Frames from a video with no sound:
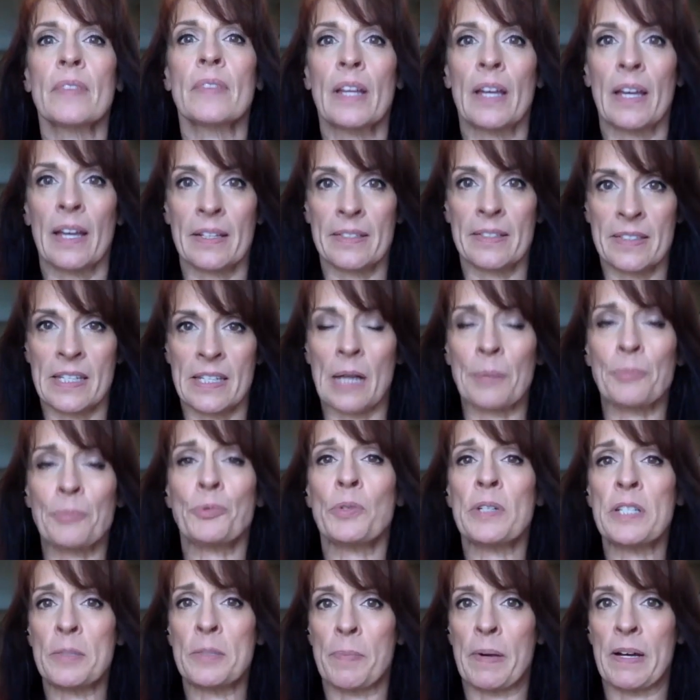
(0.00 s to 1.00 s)
Accept
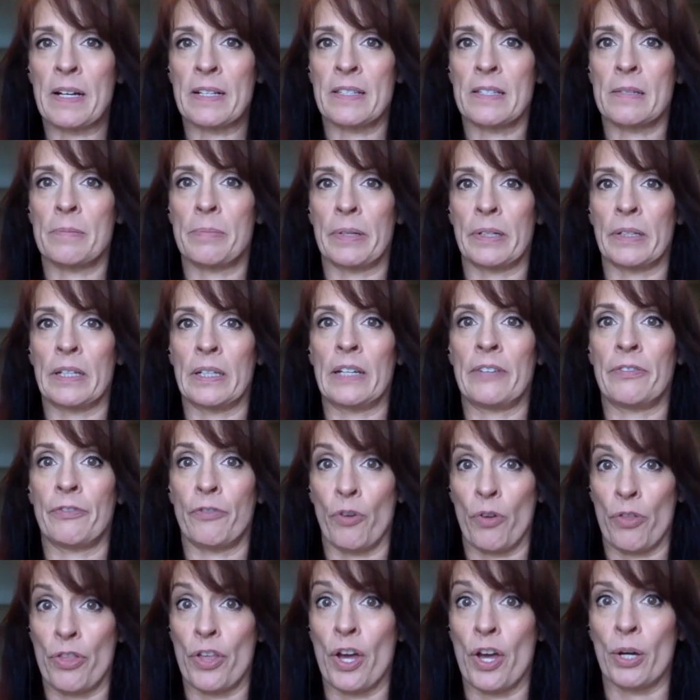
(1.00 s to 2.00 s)
responsibility
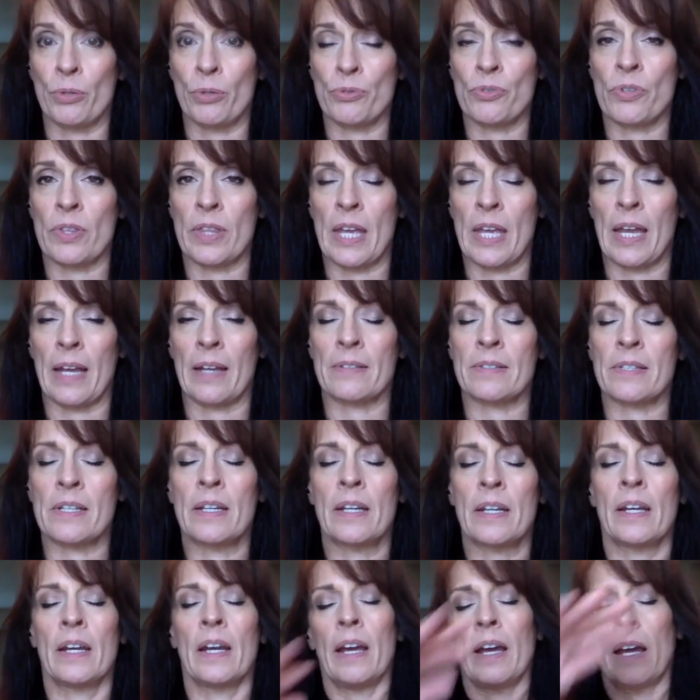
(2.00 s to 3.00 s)
for those things
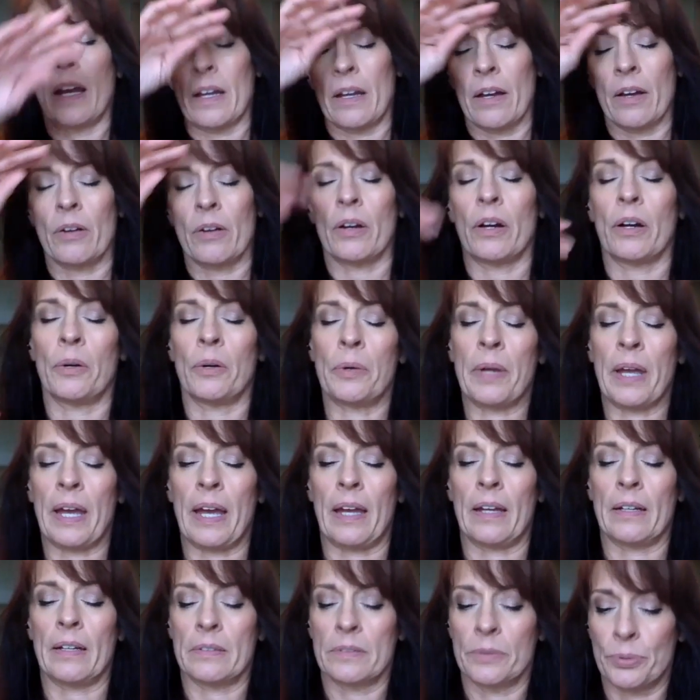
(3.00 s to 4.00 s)
and go,
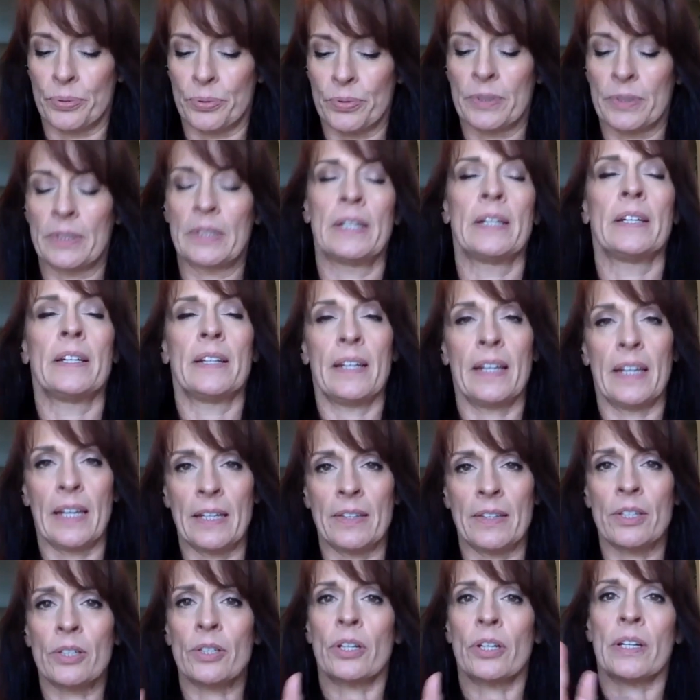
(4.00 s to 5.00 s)
okay,
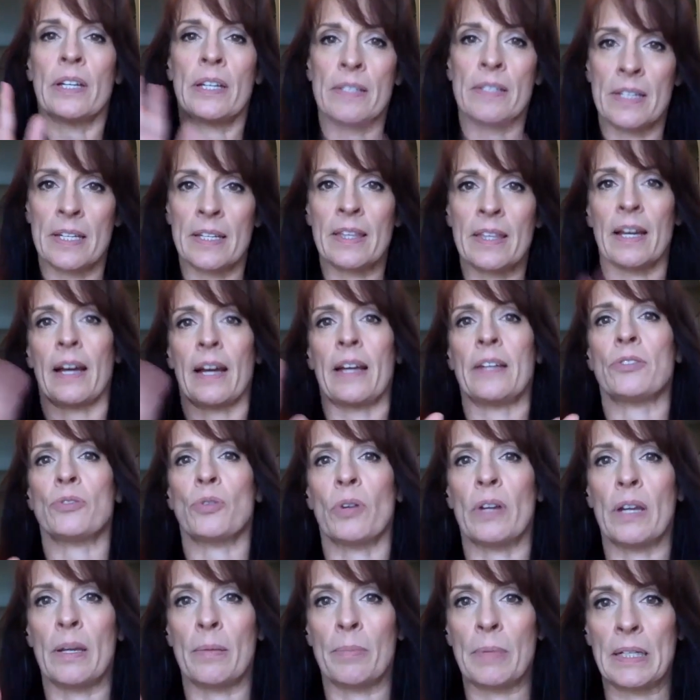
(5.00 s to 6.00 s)
eat the cookies, eat the ice
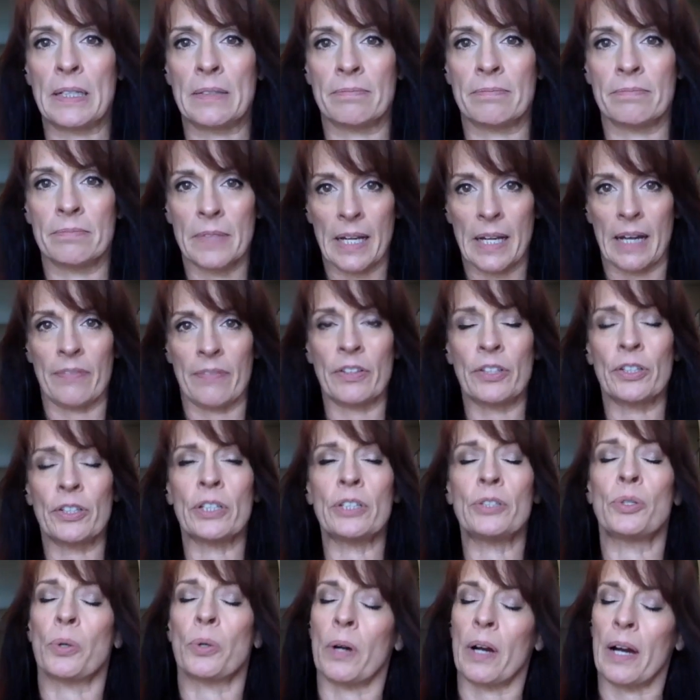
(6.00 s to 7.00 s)
cream, and have a
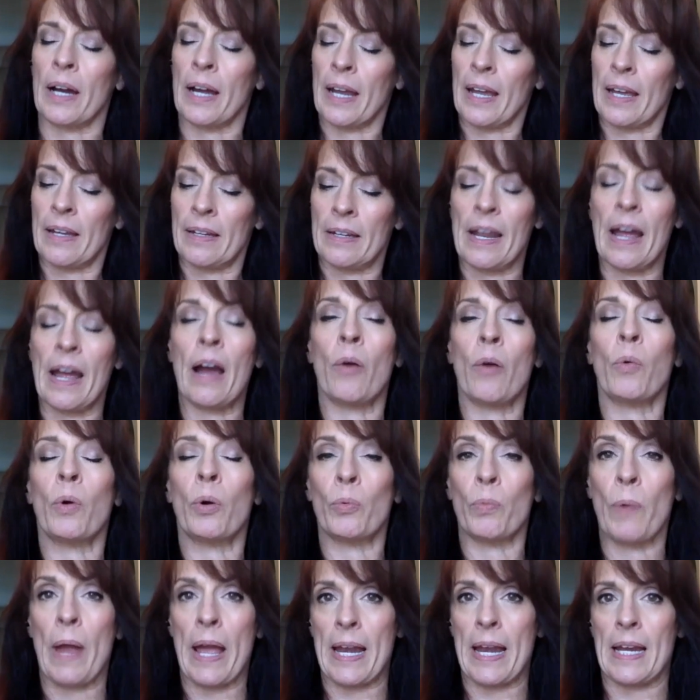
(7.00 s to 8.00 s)
good cry. And now we're
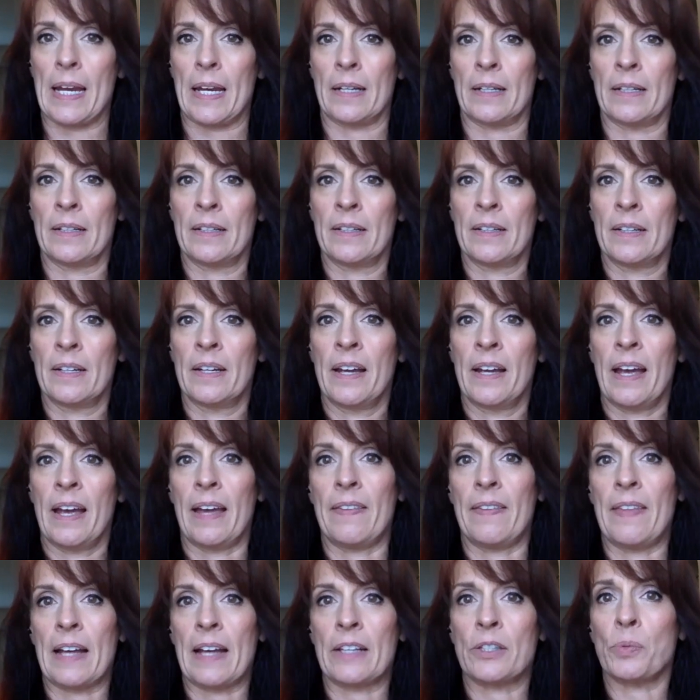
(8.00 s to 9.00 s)
ready.
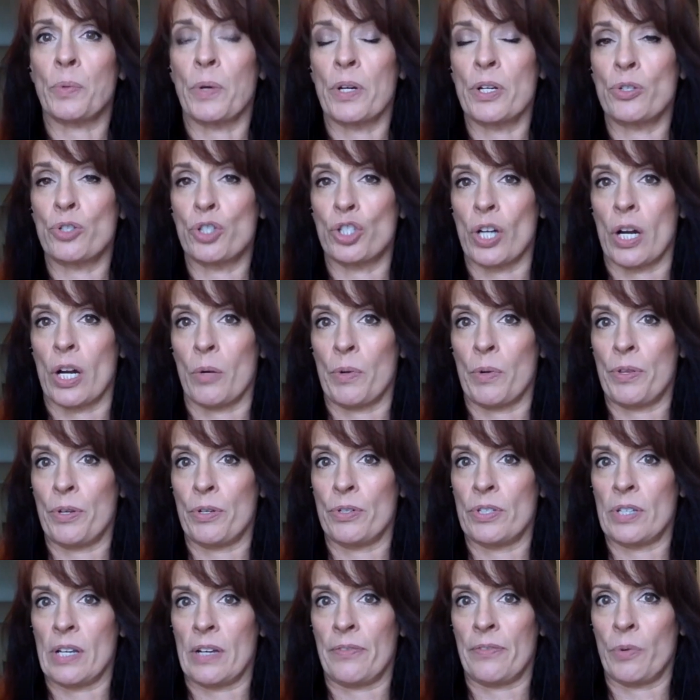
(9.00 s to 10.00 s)
And that's where you start with your
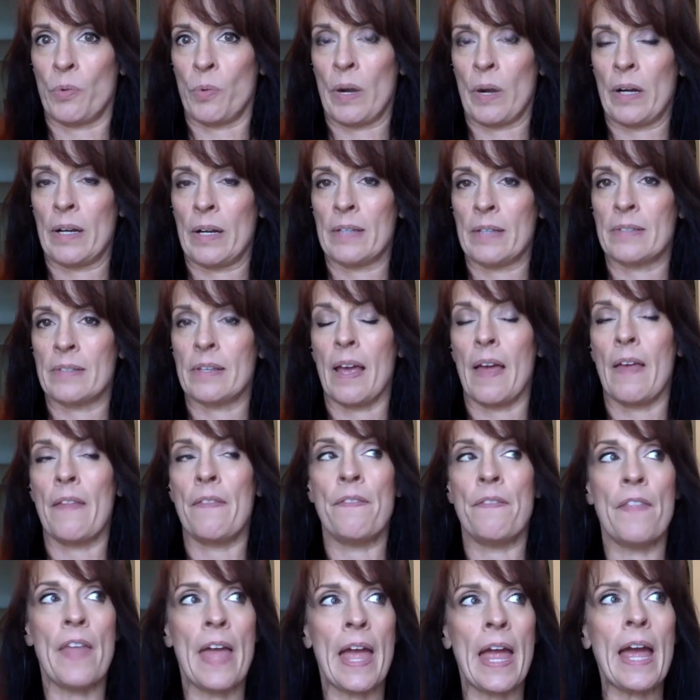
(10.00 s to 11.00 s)
self-awareness.
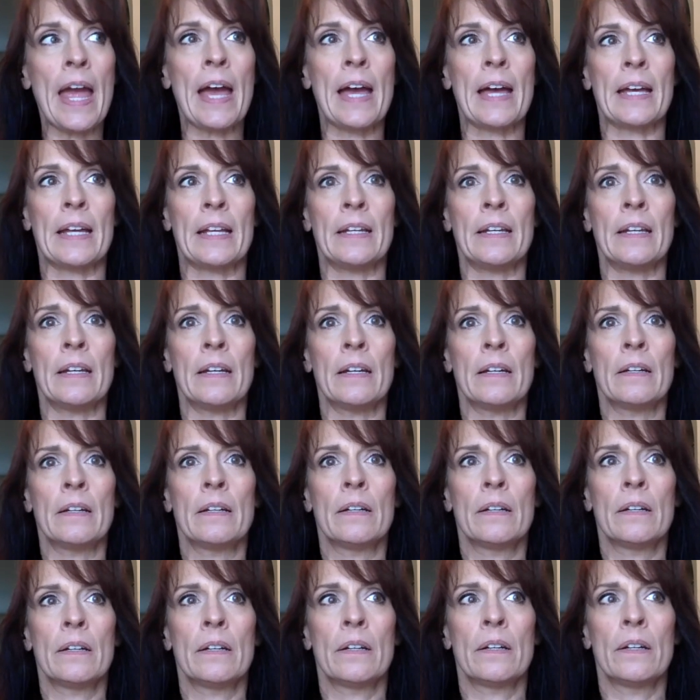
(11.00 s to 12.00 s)
And then
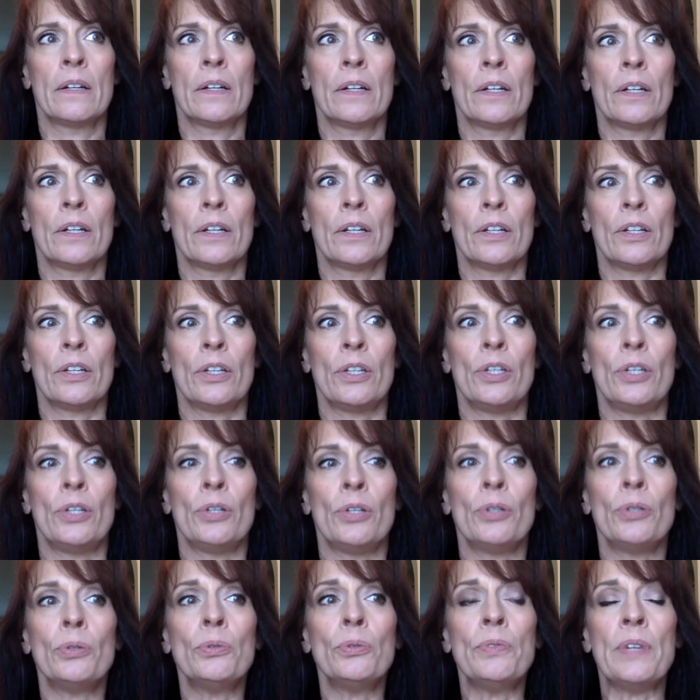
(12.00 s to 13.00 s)

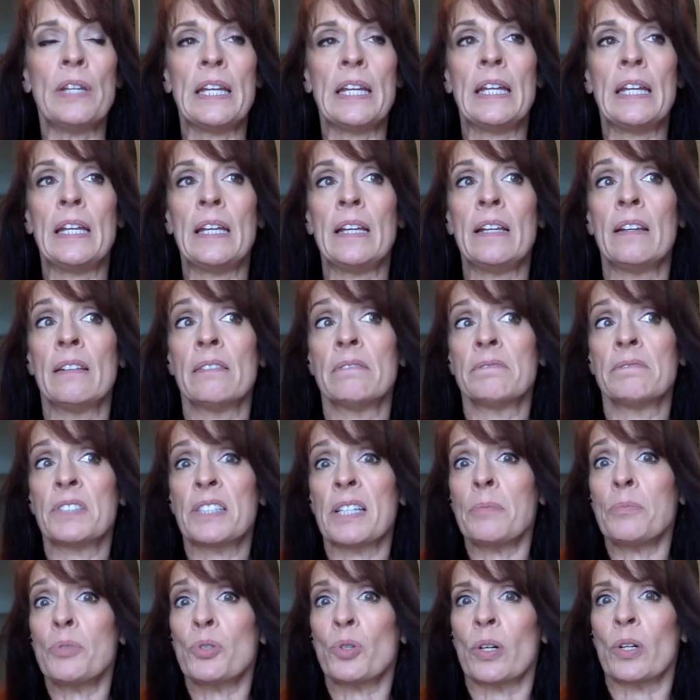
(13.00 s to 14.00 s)
you need
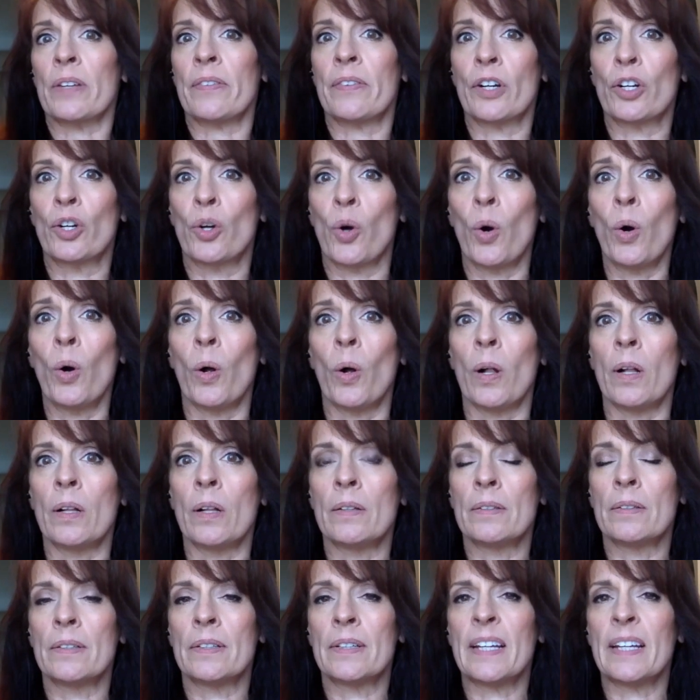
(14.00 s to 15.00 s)
some sort of a goal,
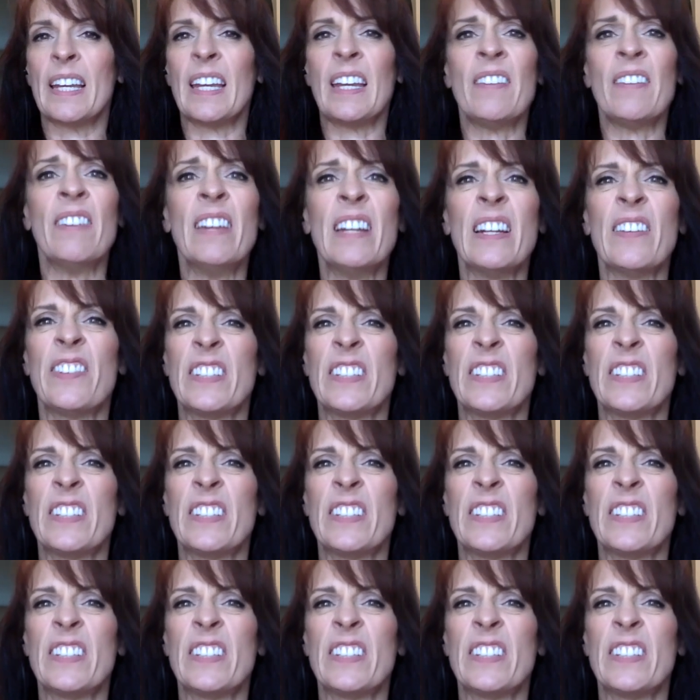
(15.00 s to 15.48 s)
even